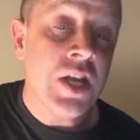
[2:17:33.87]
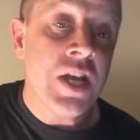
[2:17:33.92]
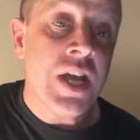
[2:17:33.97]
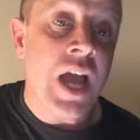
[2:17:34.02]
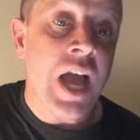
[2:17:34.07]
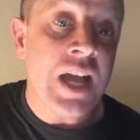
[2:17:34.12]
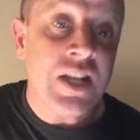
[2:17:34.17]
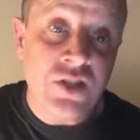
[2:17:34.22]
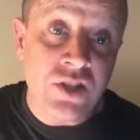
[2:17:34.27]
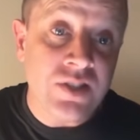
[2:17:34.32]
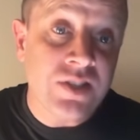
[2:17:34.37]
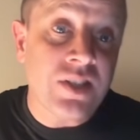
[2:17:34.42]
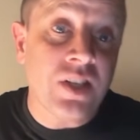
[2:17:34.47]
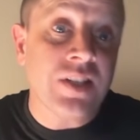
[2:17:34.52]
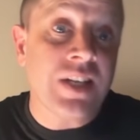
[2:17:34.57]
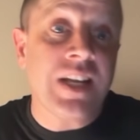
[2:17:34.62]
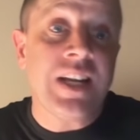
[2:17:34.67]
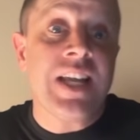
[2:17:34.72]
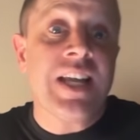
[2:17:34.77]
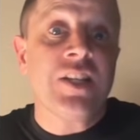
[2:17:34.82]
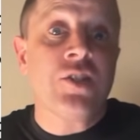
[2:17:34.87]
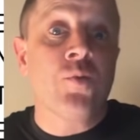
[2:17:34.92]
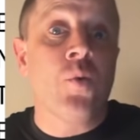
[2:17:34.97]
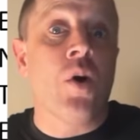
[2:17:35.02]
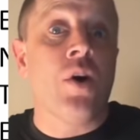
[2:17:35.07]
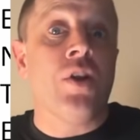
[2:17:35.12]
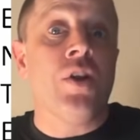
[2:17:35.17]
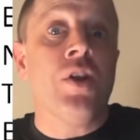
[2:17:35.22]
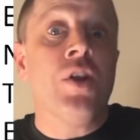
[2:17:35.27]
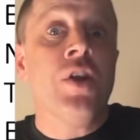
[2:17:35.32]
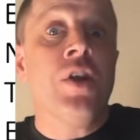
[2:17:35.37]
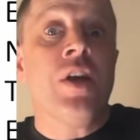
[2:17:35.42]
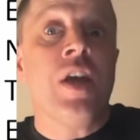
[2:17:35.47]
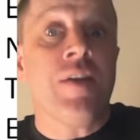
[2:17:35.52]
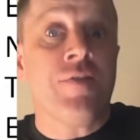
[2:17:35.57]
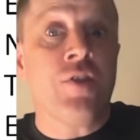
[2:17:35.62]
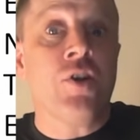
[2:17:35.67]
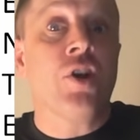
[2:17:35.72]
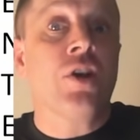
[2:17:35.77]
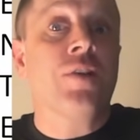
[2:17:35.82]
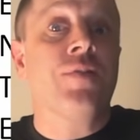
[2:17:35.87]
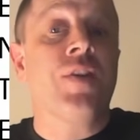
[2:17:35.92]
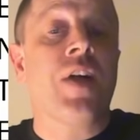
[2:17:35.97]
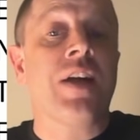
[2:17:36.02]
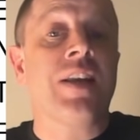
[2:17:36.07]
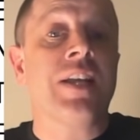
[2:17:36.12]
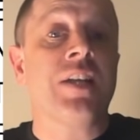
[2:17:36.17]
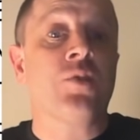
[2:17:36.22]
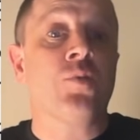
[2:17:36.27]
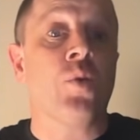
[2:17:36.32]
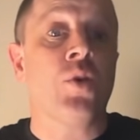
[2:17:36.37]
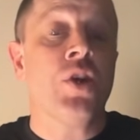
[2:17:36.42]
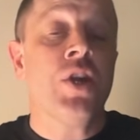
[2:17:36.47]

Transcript: And you'll still get a H1. If you're looking for that H1,